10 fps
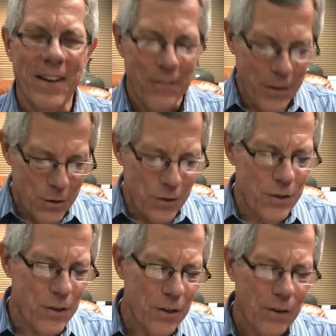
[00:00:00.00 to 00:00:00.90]
this
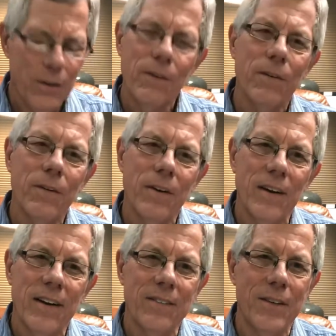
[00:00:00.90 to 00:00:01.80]
is
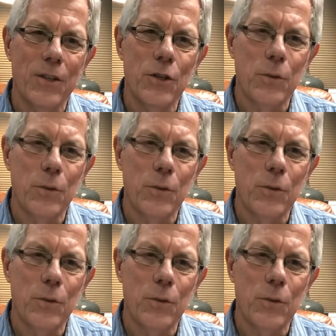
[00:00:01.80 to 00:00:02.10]
this is